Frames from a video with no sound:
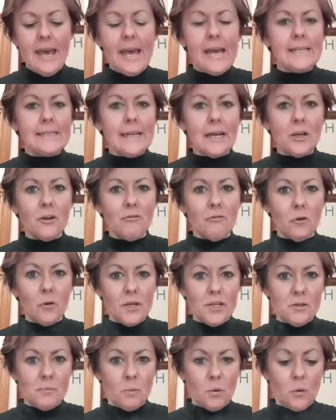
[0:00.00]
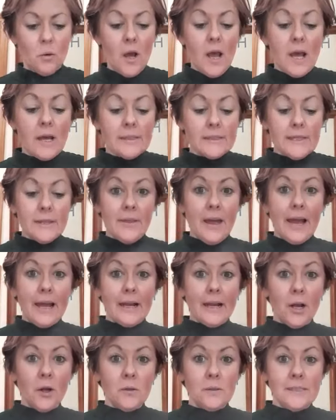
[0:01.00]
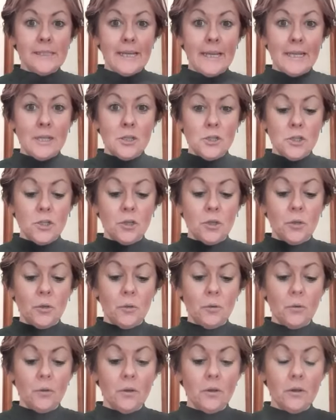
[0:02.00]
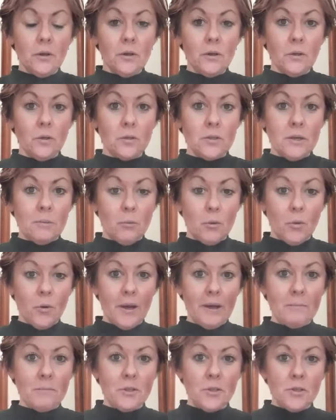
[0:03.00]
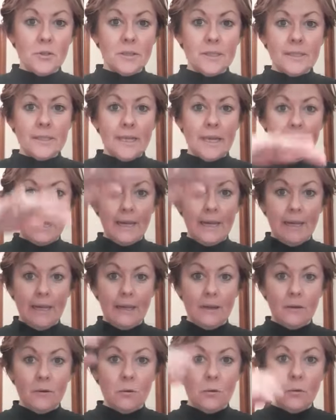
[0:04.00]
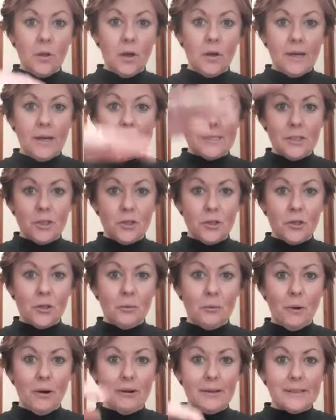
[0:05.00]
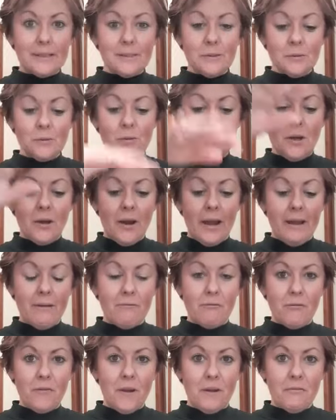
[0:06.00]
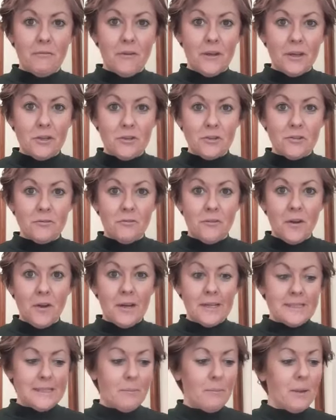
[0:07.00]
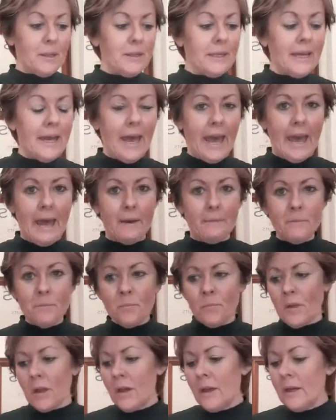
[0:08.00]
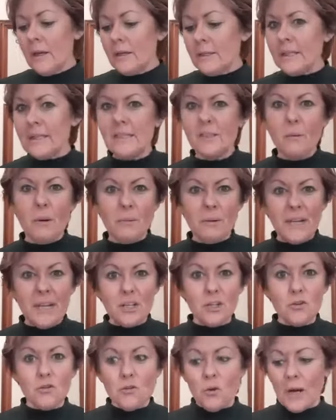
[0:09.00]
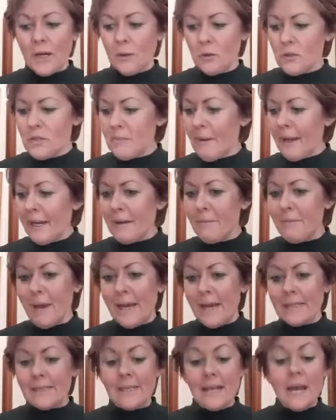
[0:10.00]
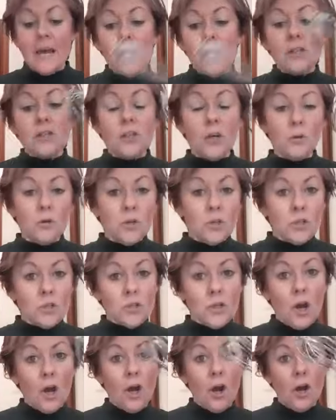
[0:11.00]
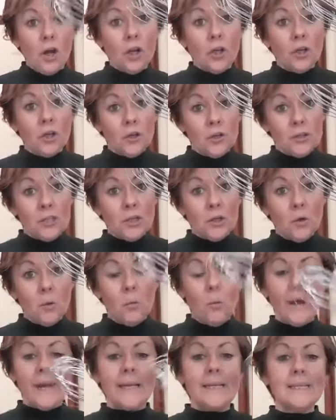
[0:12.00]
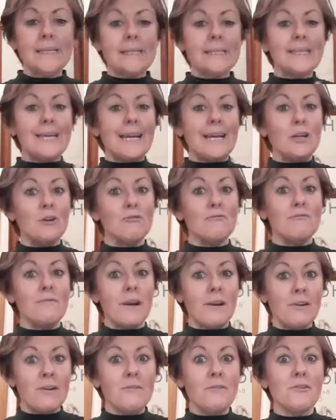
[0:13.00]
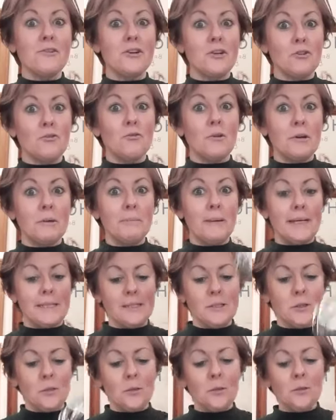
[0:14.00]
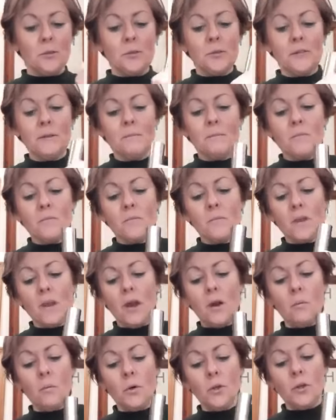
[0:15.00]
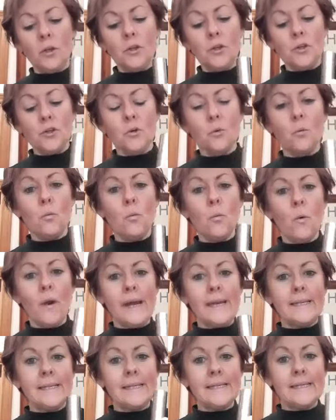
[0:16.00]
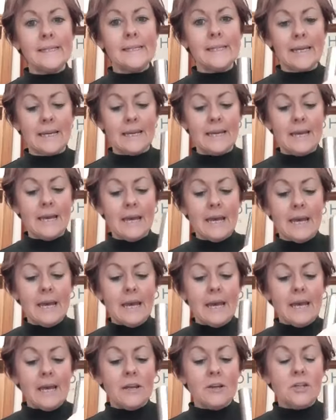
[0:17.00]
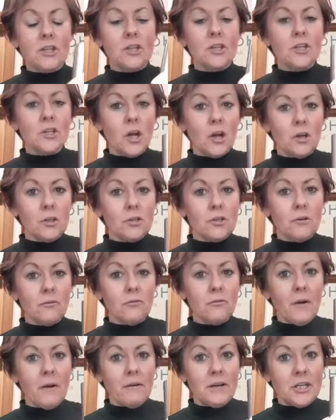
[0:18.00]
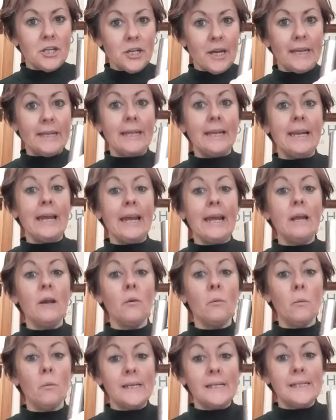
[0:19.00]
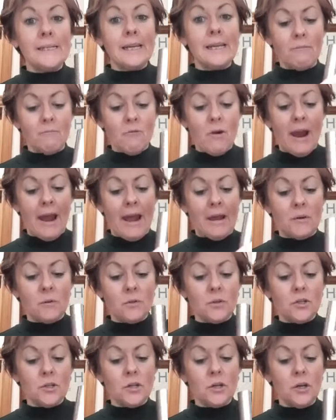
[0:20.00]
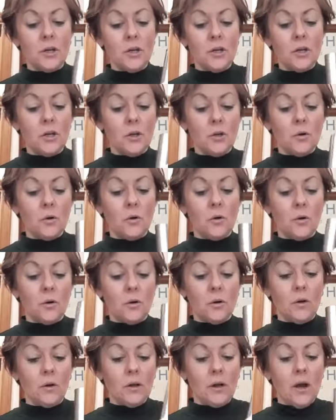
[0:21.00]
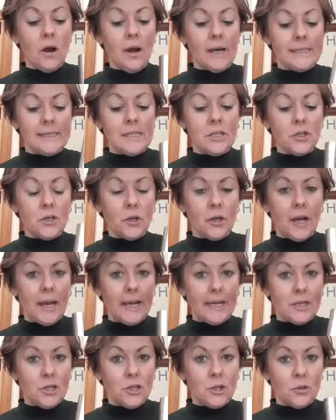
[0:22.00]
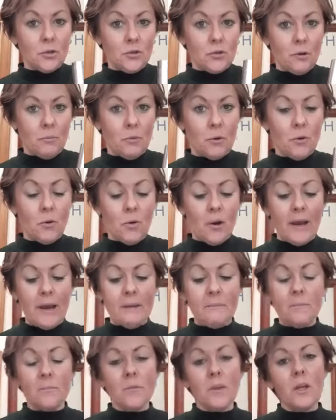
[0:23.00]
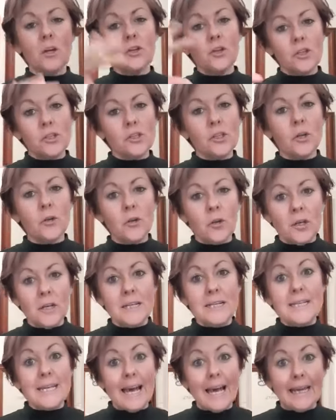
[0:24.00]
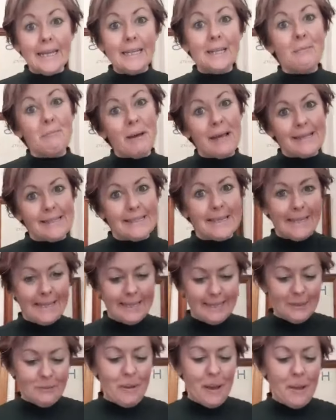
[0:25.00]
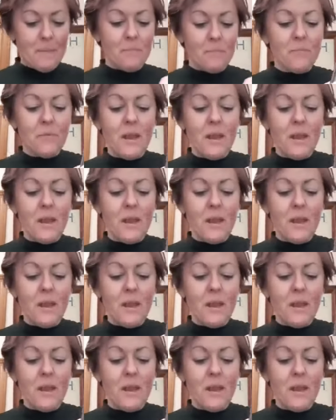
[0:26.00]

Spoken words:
It's unavoidable. So that goes into your double cream. Do you see all the icing sugar where it's all light and fluffy? It just flies up in the air. This is where we need to try not to make a mess. So to start, using your whisks and your very strong muscles, I want you to whisk. Start off very gently, whisking round your icing sugar into your double cream, just so you contain the mess a little bit.